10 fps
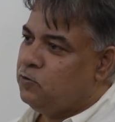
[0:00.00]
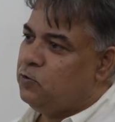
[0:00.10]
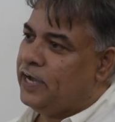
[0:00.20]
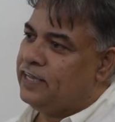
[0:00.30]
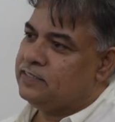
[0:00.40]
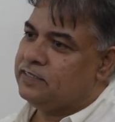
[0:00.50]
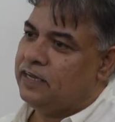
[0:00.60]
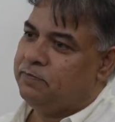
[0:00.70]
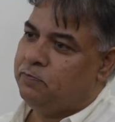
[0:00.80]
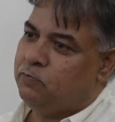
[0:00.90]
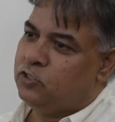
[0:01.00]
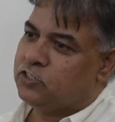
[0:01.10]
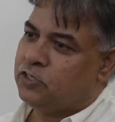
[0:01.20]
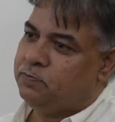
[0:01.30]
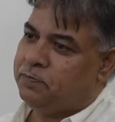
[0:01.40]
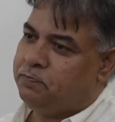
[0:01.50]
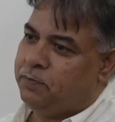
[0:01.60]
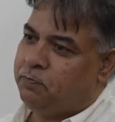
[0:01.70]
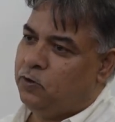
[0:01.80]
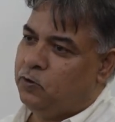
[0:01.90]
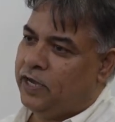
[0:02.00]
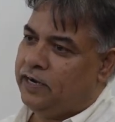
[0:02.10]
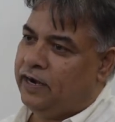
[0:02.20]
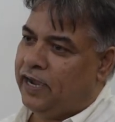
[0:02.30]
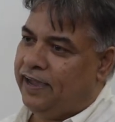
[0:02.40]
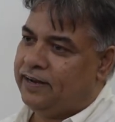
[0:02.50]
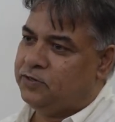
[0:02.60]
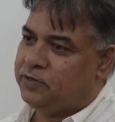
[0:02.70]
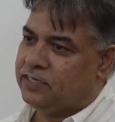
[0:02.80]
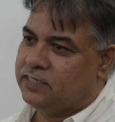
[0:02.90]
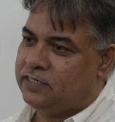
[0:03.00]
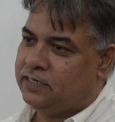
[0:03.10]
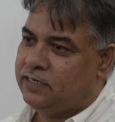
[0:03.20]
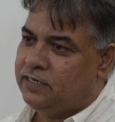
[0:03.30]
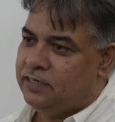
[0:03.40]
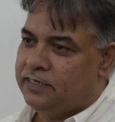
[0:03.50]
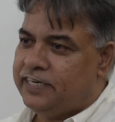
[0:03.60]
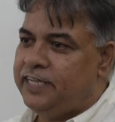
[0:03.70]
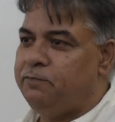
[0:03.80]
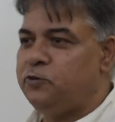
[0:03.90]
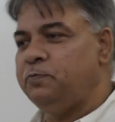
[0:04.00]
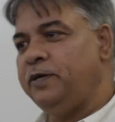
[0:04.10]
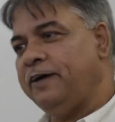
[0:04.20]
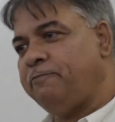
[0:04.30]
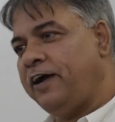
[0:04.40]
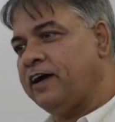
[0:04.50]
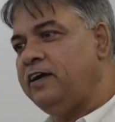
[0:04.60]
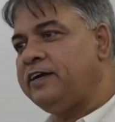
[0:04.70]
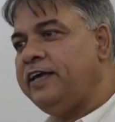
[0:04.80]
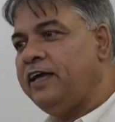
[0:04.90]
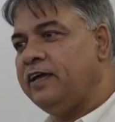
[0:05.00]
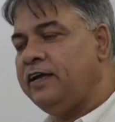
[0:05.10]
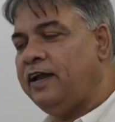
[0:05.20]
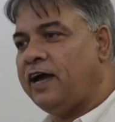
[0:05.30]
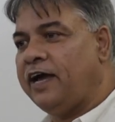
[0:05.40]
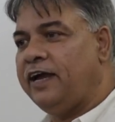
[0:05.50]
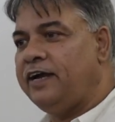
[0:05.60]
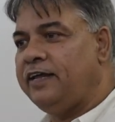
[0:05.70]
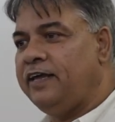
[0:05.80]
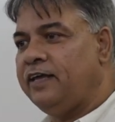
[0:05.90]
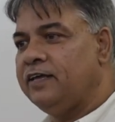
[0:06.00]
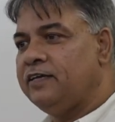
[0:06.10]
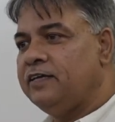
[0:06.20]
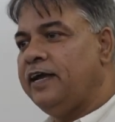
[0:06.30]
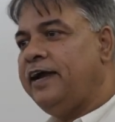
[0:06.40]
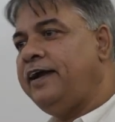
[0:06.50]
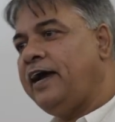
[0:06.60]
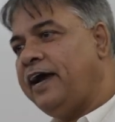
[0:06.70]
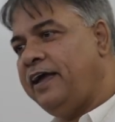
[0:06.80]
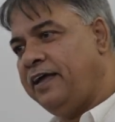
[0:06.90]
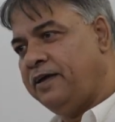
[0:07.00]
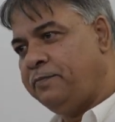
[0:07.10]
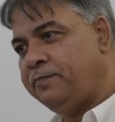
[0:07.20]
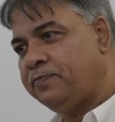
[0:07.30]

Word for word: who has uh, most of the people who are in higher education dream to be a faculty in iit and iim